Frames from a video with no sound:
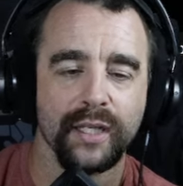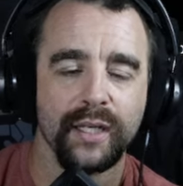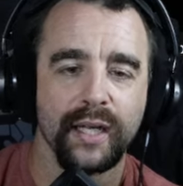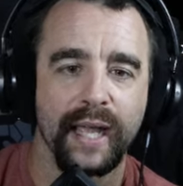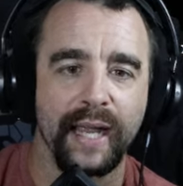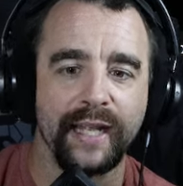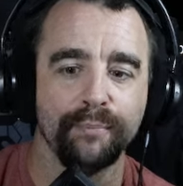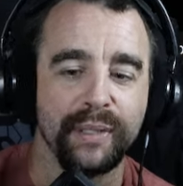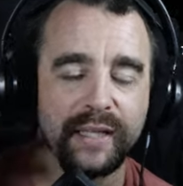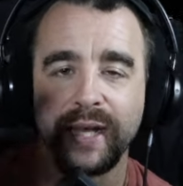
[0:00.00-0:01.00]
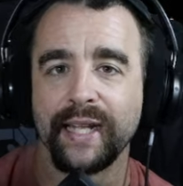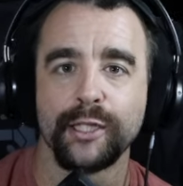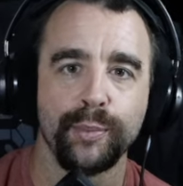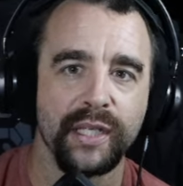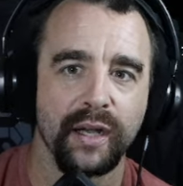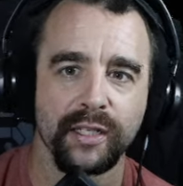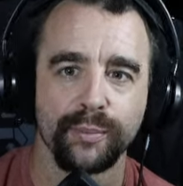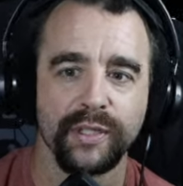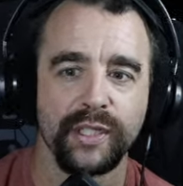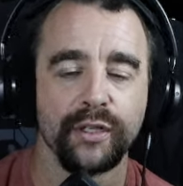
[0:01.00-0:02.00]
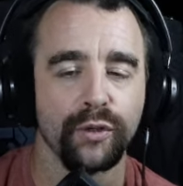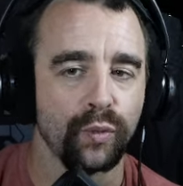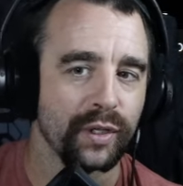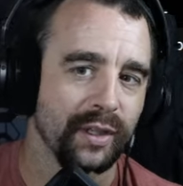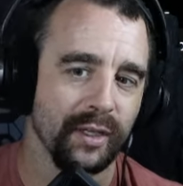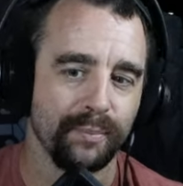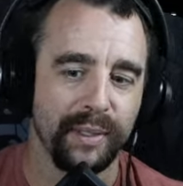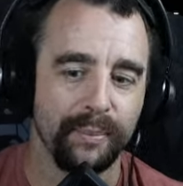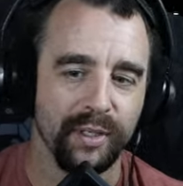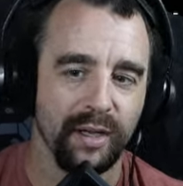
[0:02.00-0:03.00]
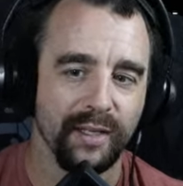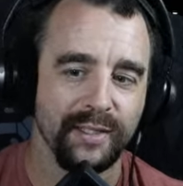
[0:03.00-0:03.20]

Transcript: and it be that SB GOS material with a PEEP GOS.